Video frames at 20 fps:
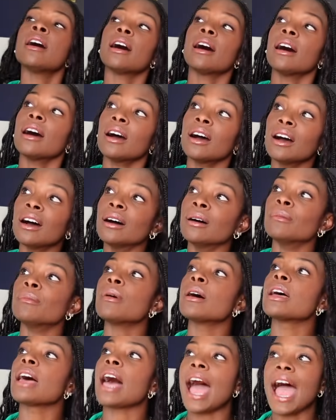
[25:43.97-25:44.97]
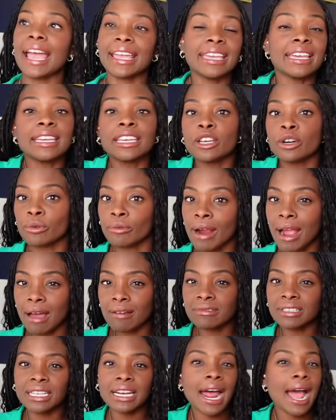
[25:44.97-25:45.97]
I can get
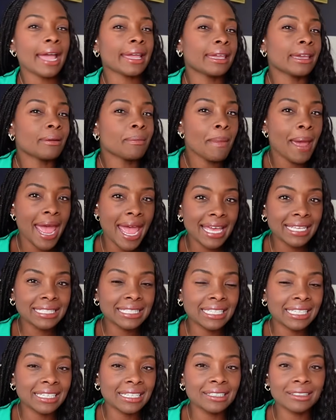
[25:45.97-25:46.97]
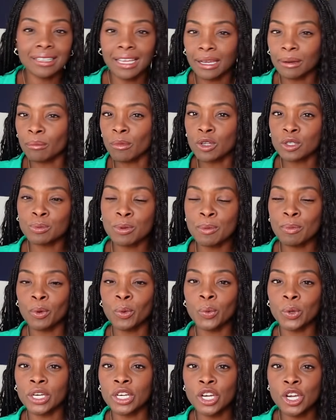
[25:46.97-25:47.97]
around it. I can mask it. Like most people
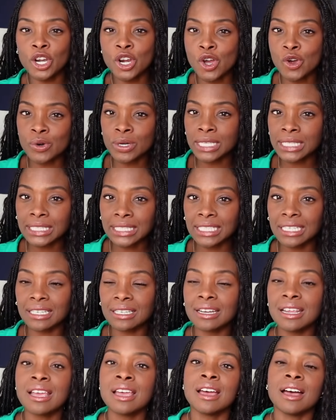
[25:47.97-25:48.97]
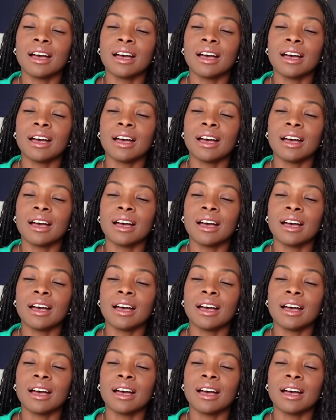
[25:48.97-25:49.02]
wouldn't notice it.